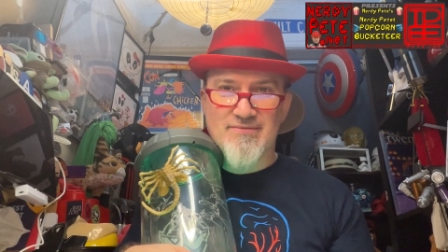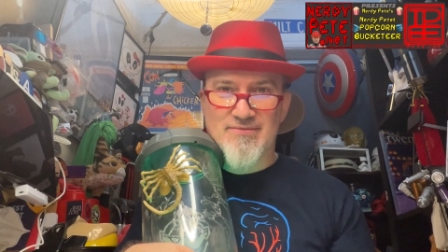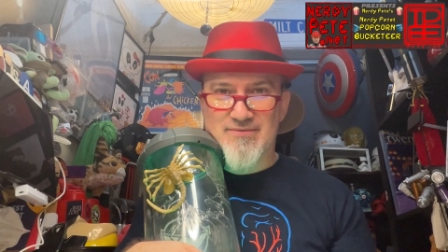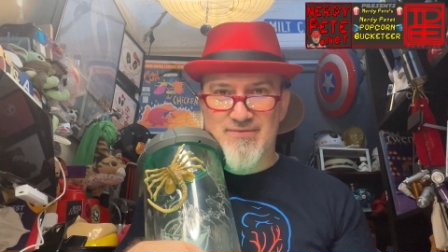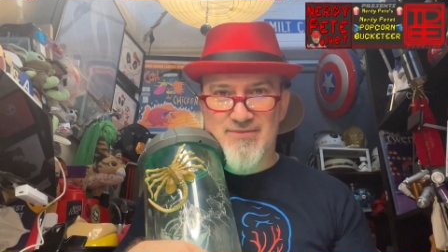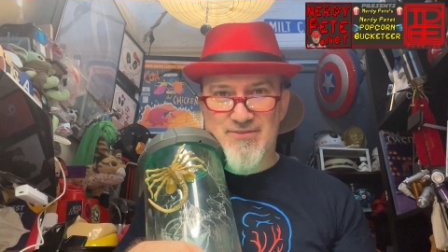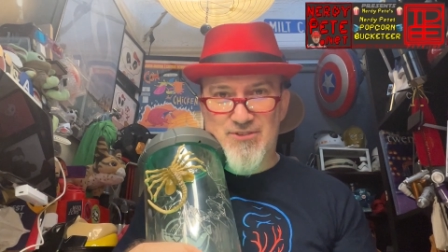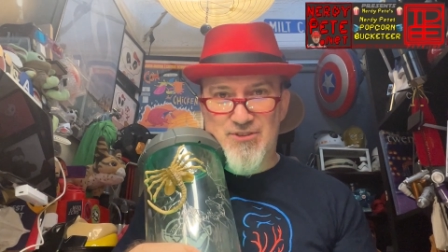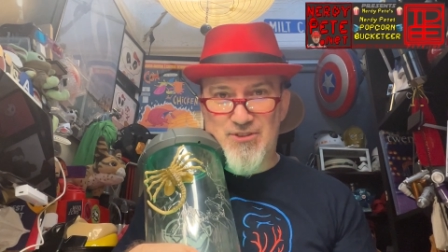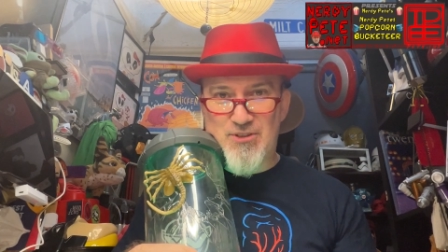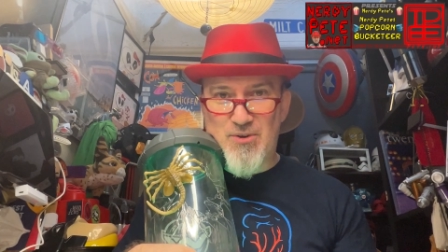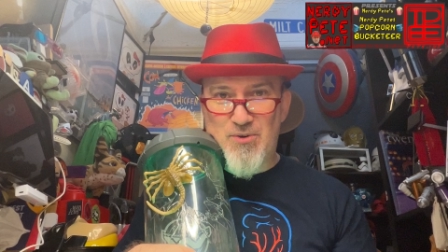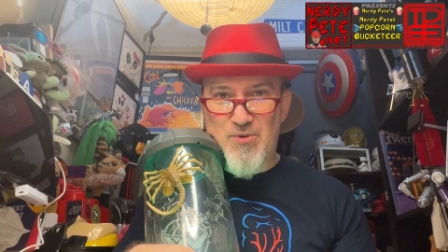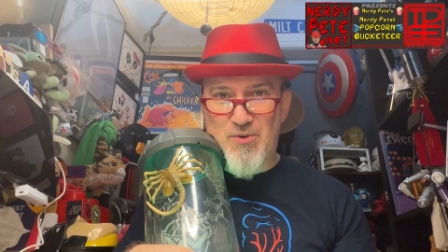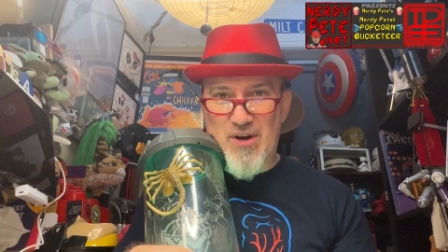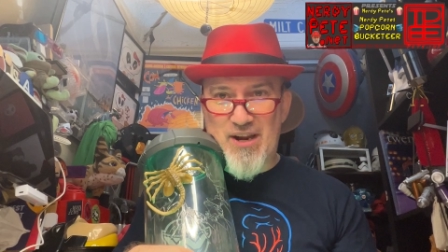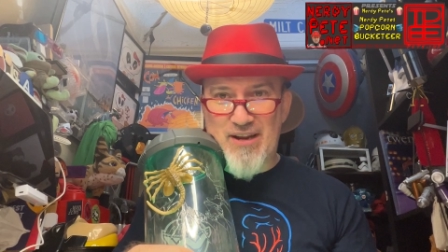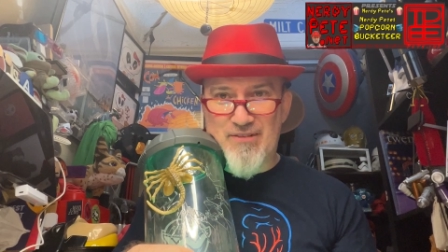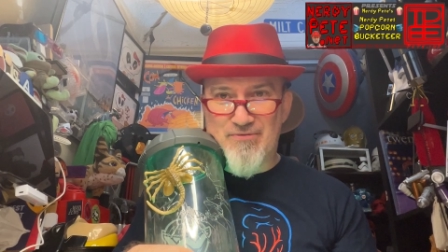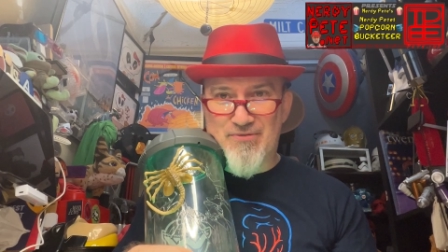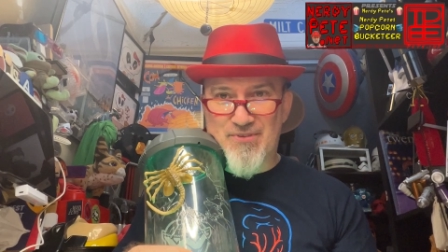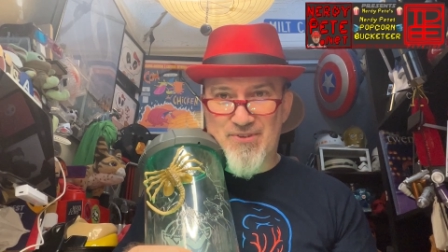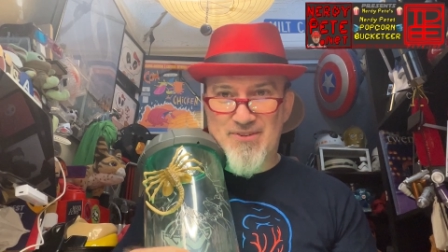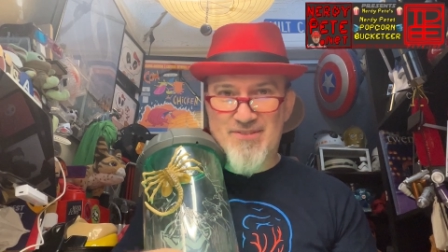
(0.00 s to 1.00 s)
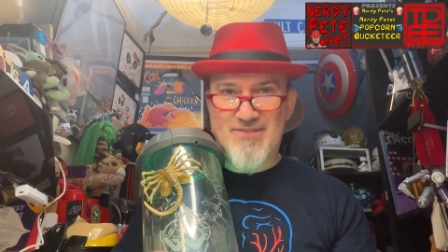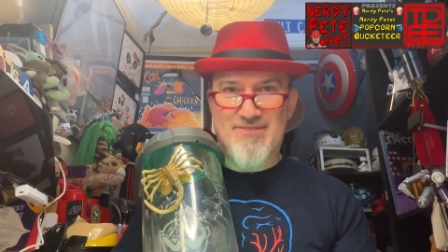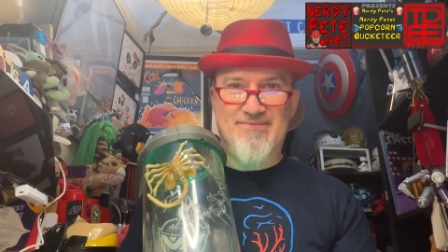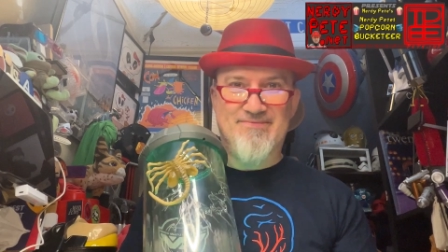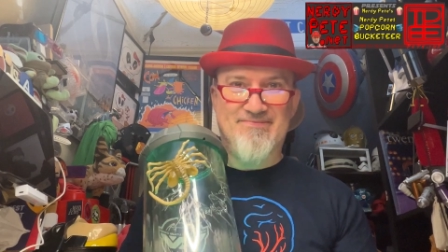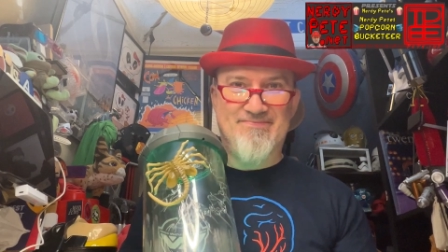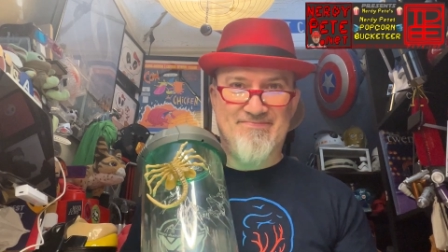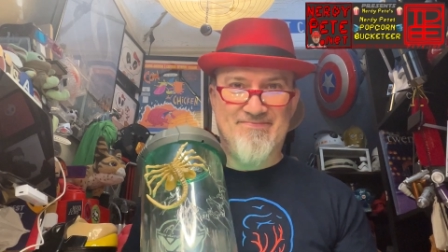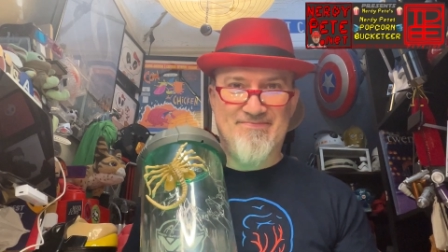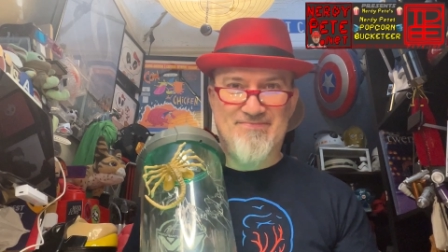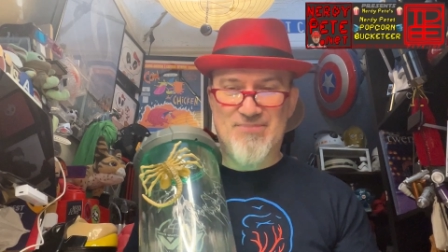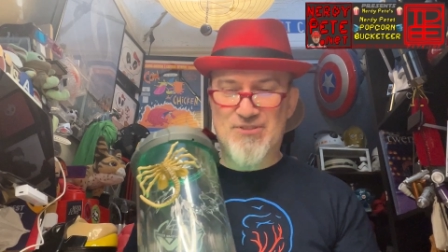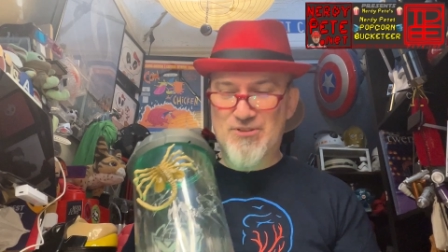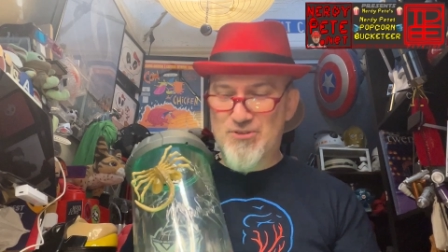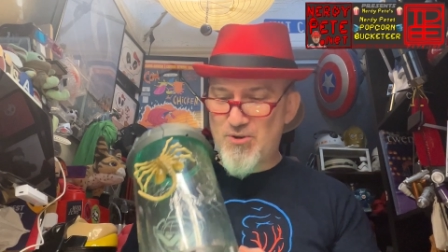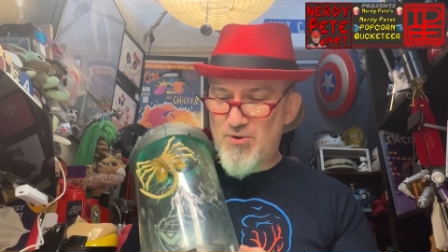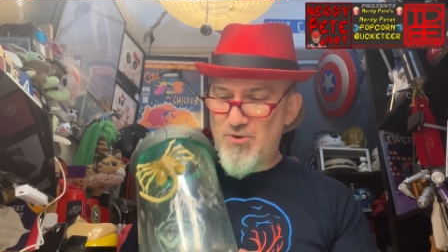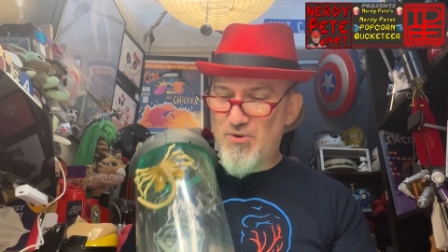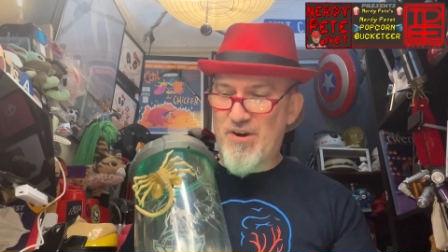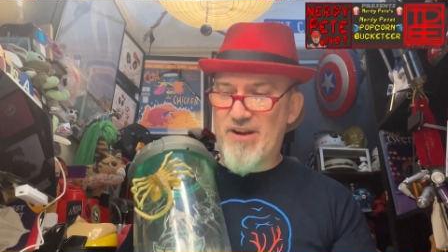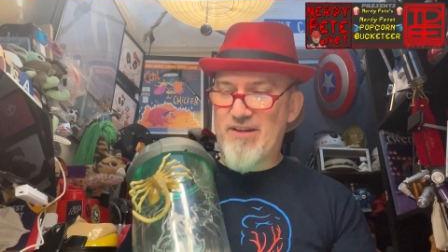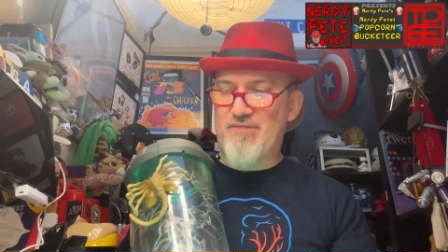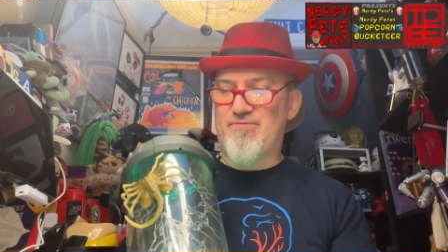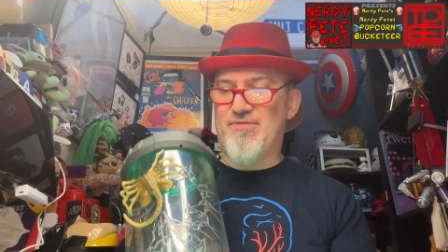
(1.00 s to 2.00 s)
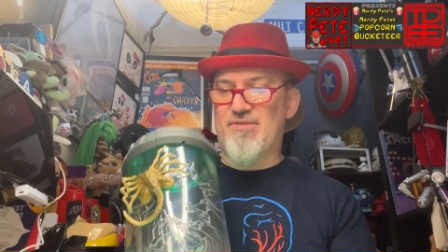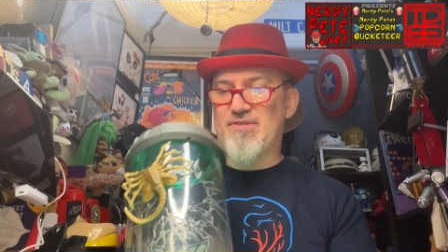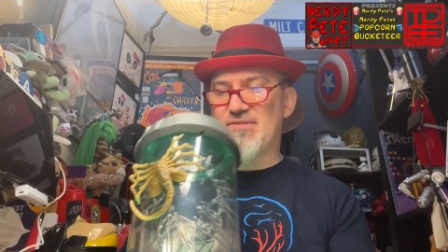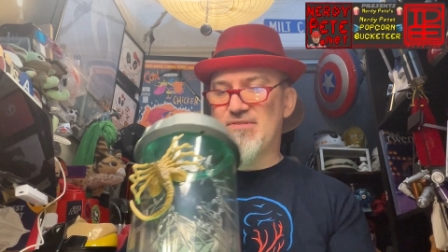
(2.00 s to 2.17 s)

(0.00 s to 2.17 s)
so grateful. So grateful.